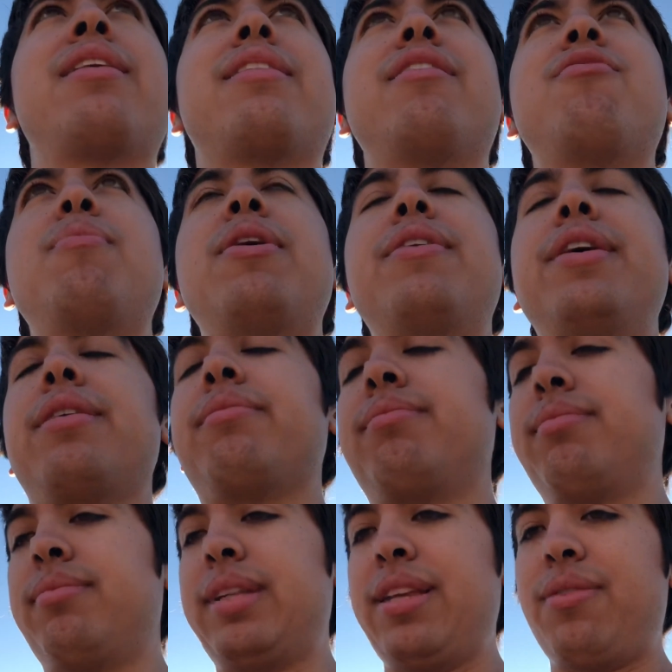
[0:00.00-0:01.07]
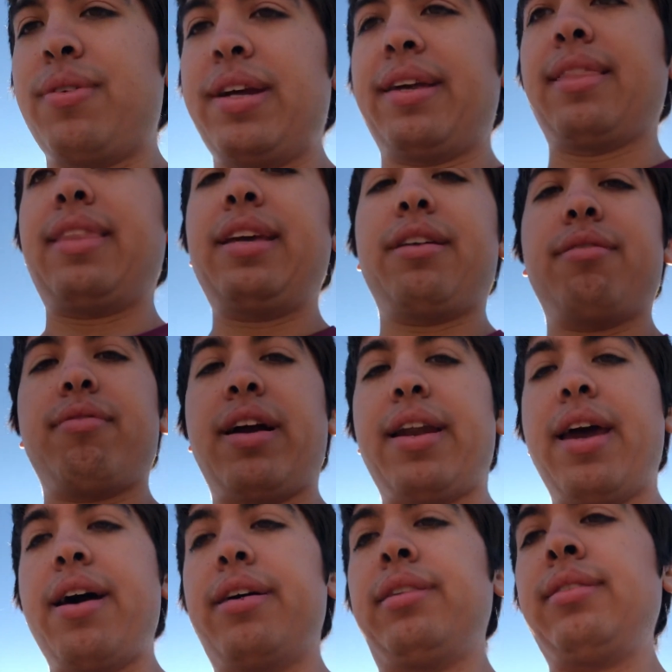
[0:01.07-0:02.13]
That's about it. That's what I can think of right
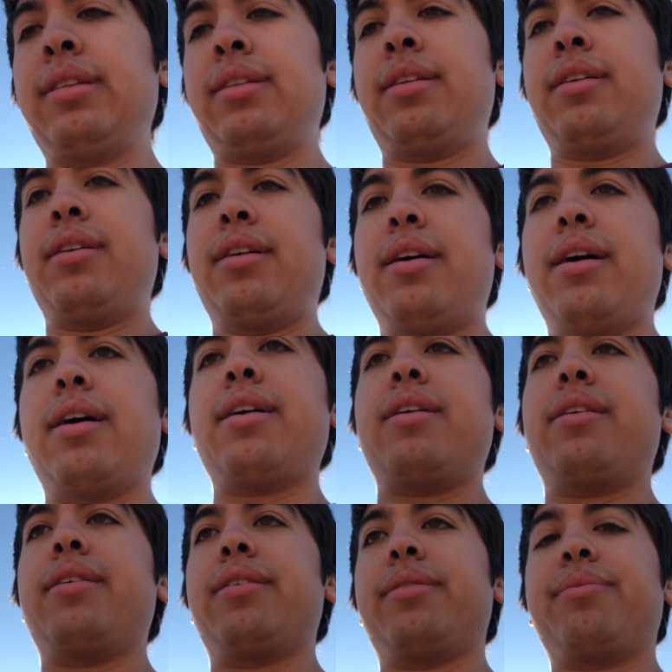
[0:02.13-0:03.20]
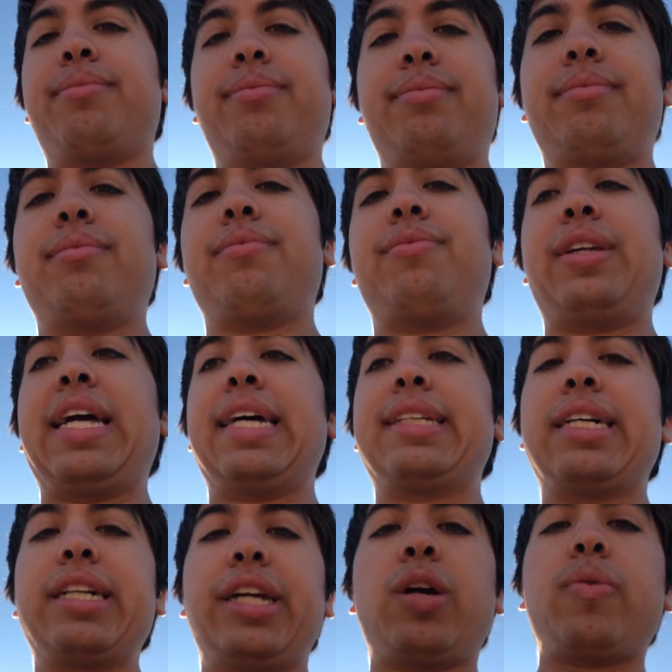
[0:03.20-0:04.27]
now. If you guys
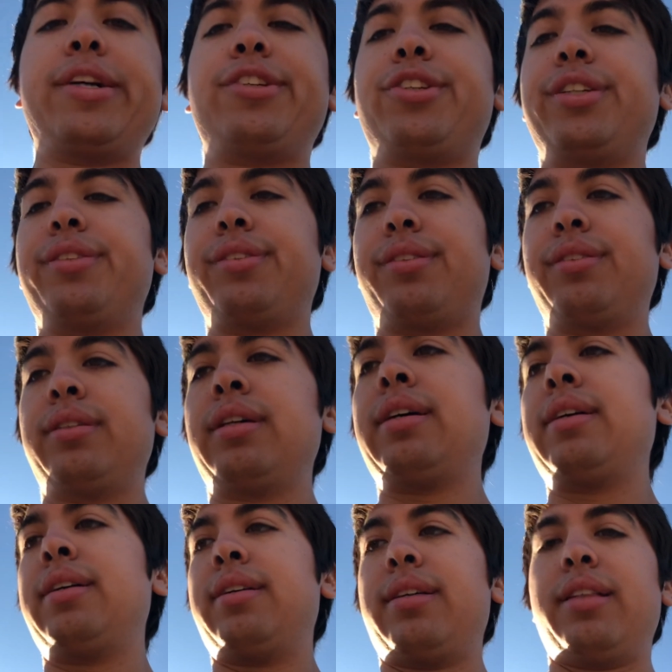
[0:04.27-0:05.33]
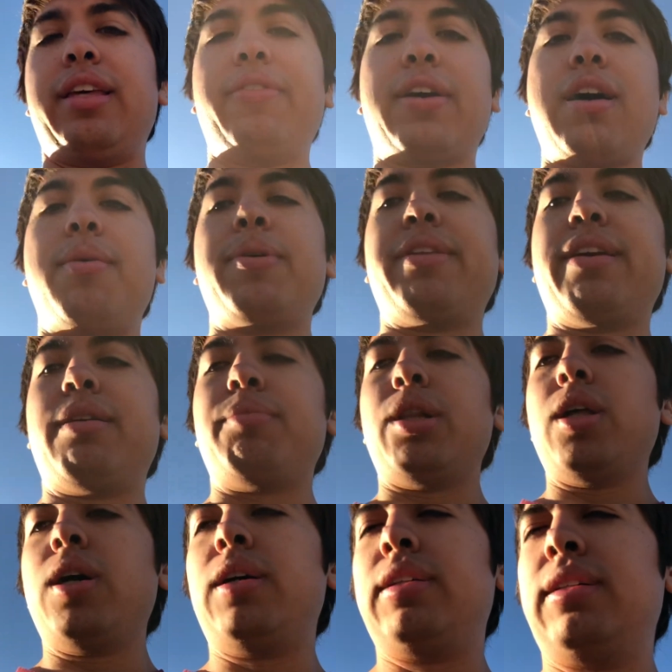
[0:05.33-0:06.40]
got any questions, leave a comment down
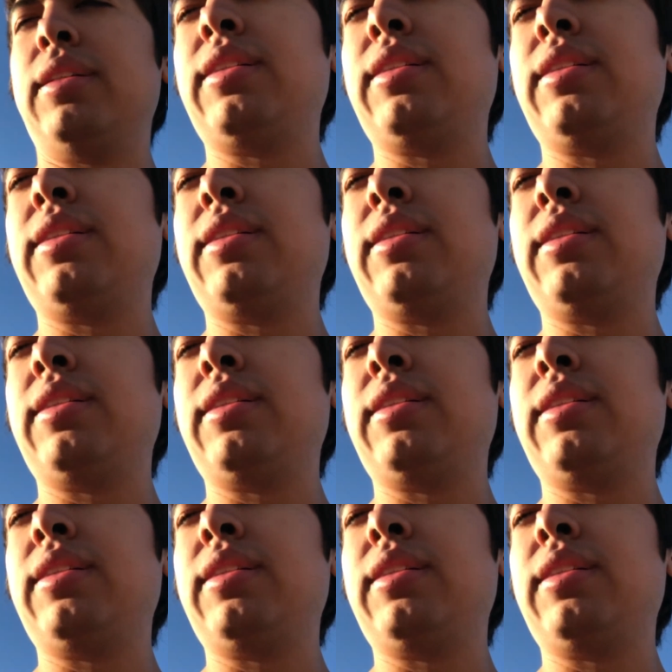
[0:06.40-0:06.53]
below.